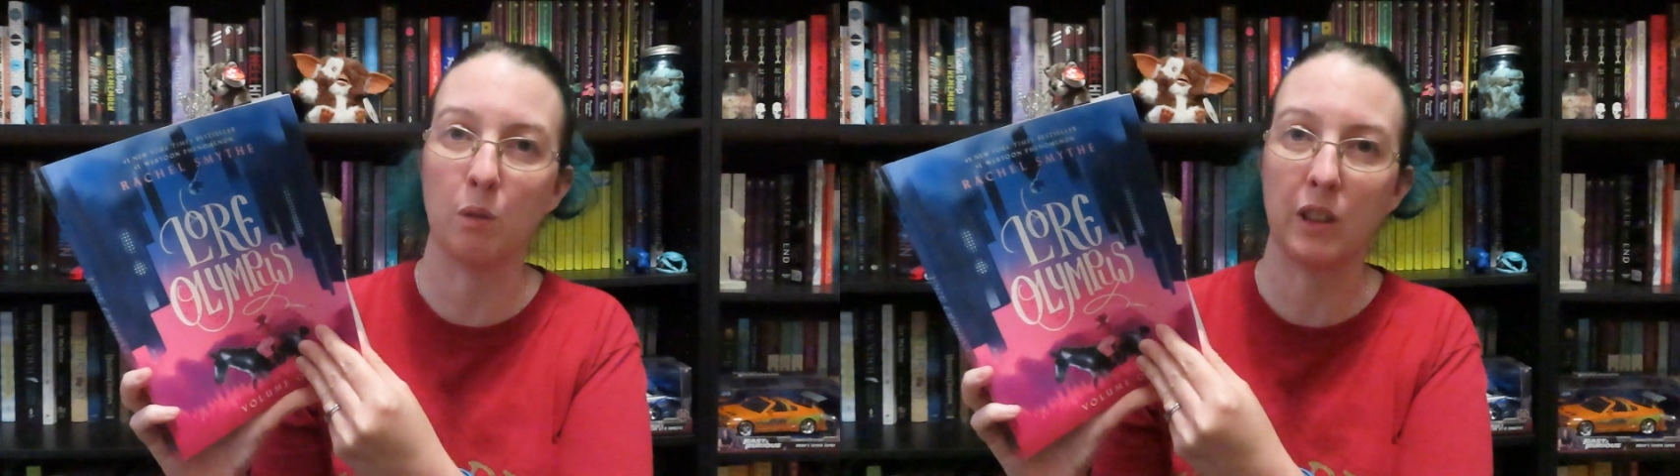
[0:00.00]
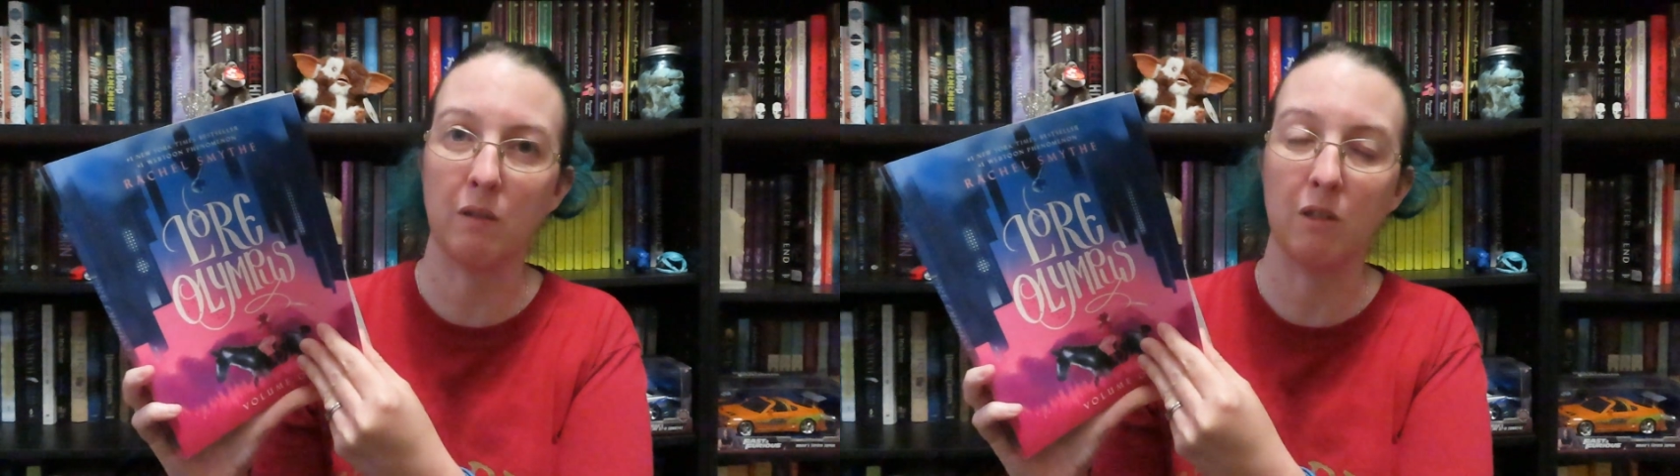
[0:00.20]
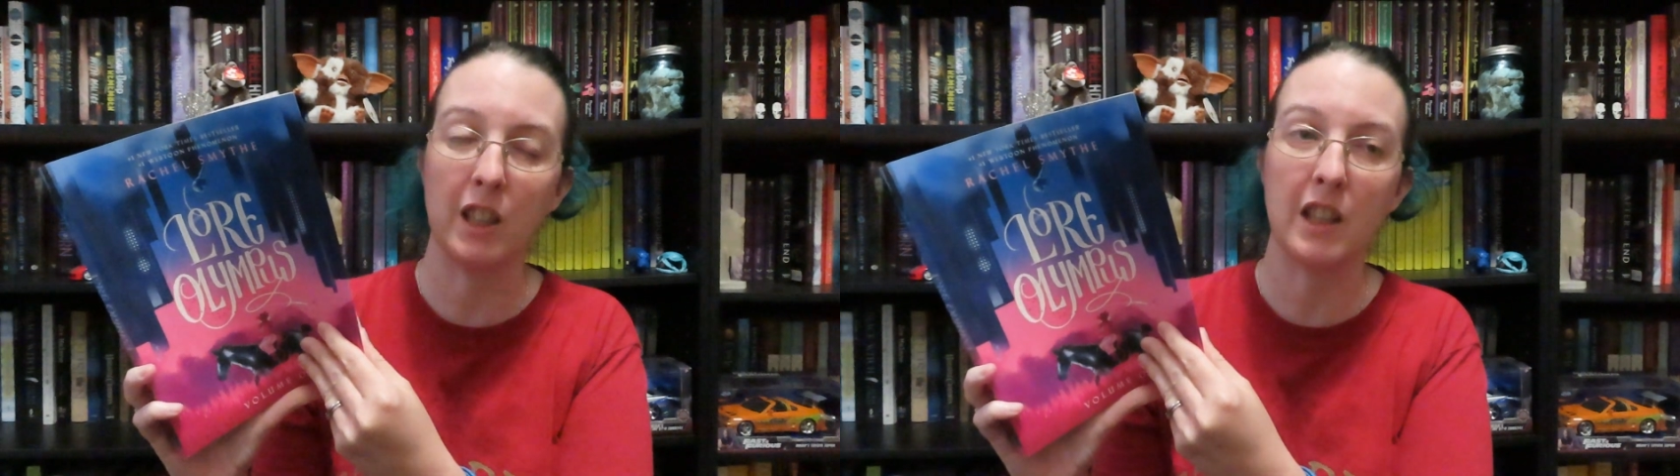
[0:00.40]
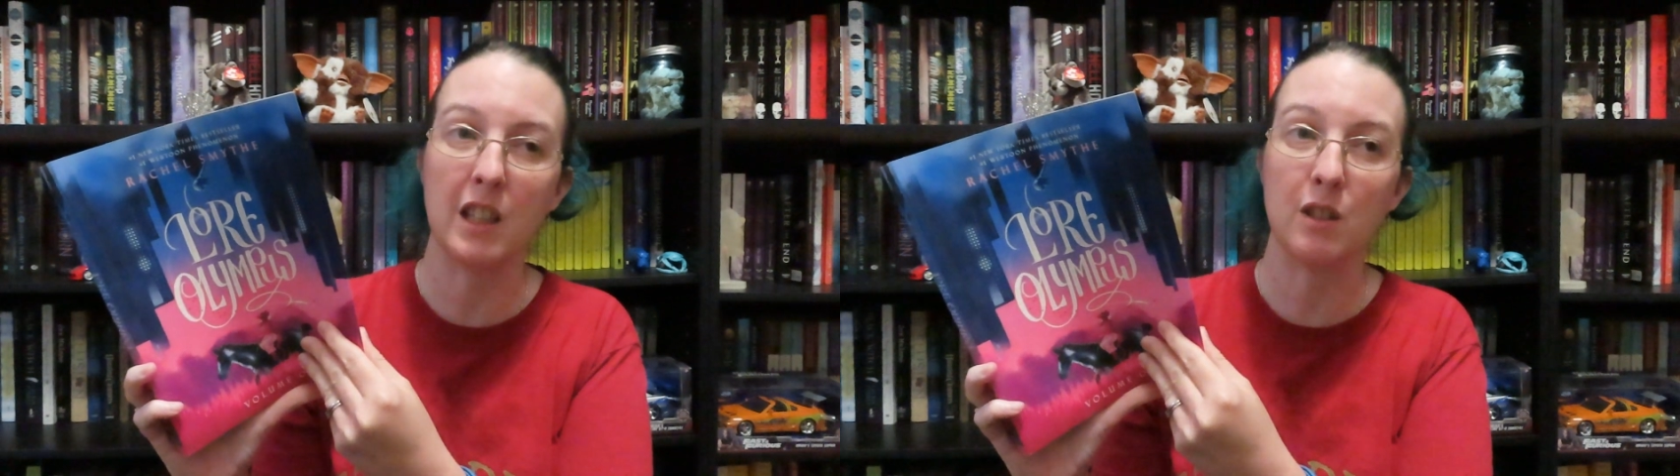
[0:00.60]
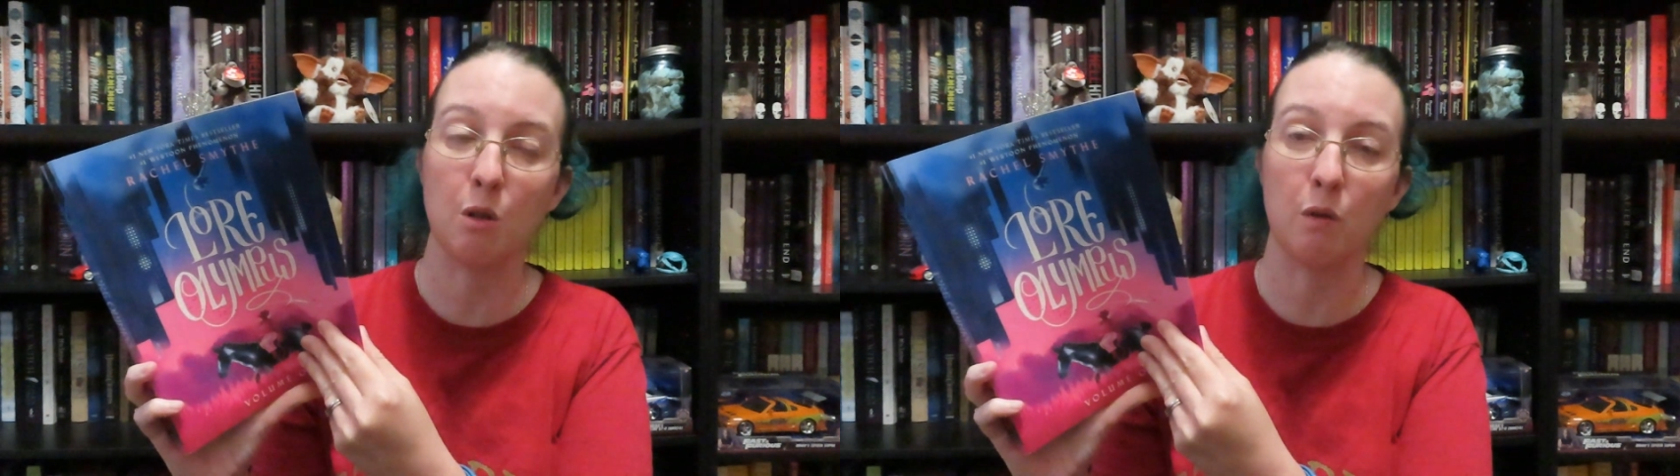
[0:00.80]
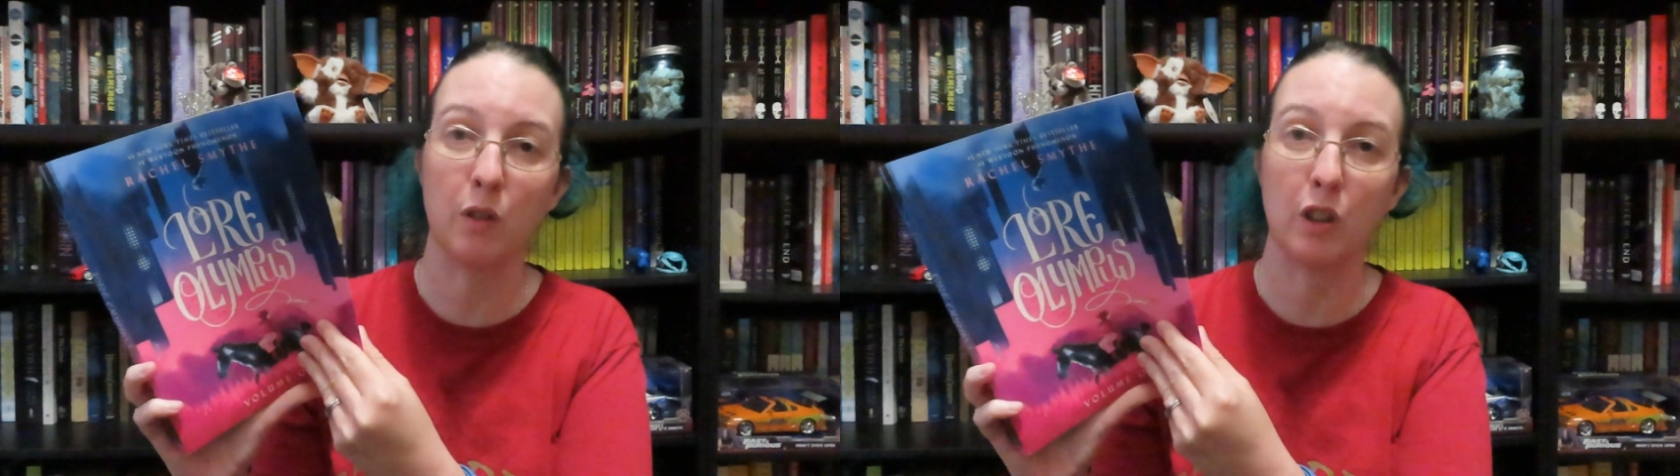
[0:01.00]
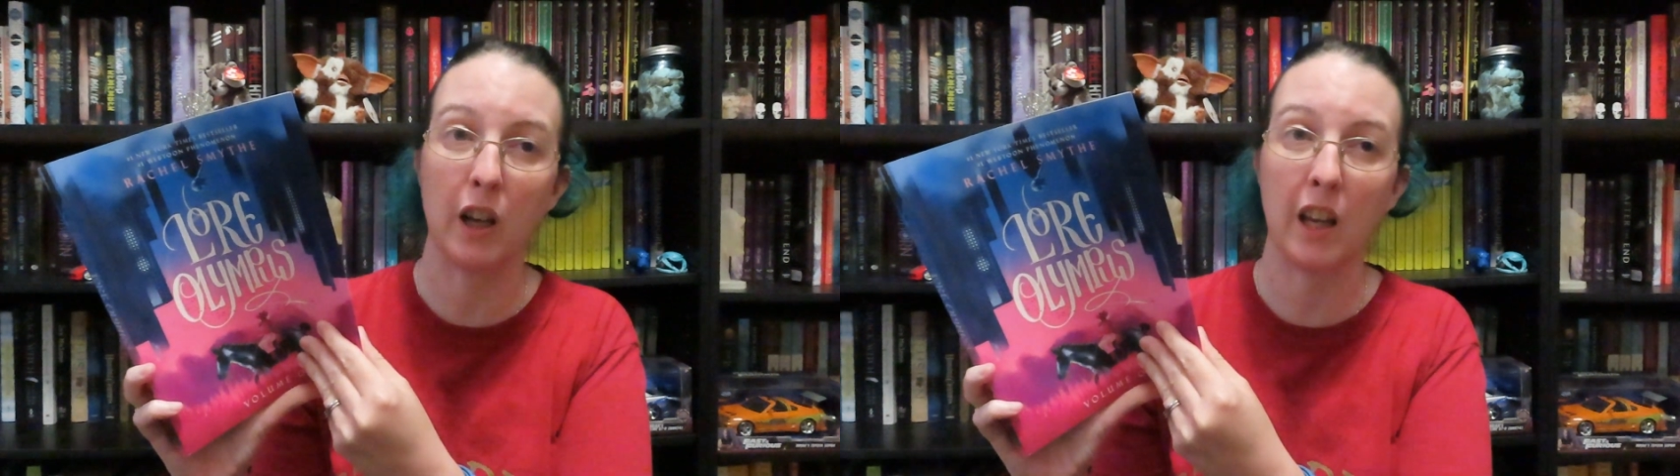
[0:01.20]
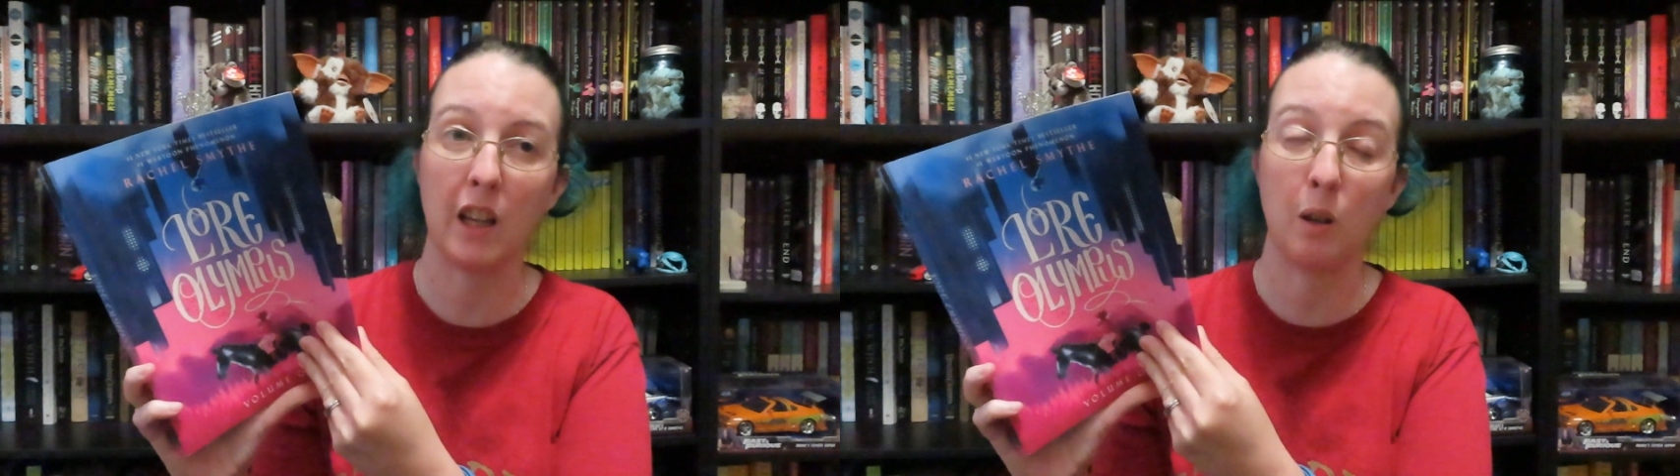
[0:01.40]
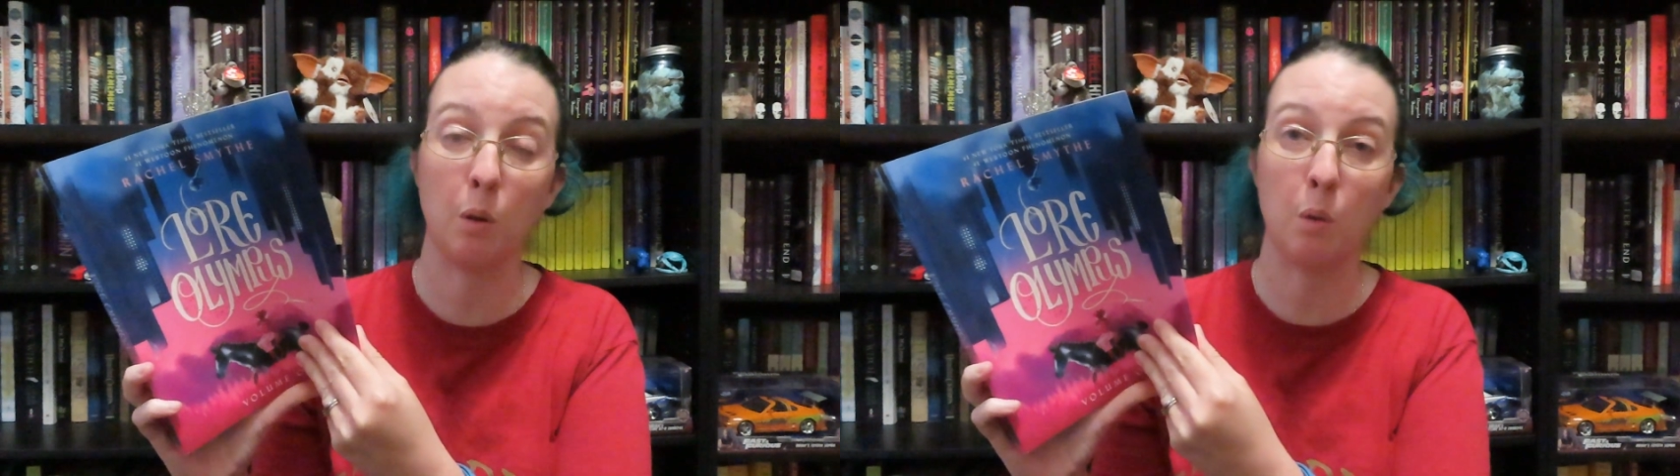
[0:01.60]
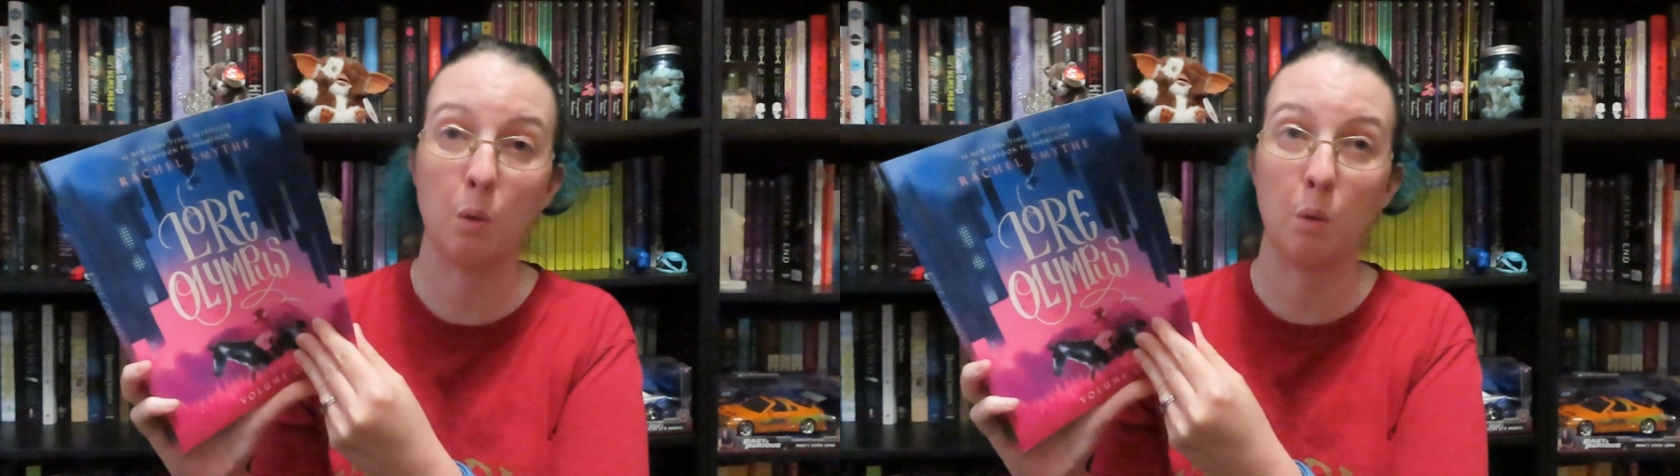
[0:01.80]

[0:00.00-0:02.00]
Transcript: only read this over a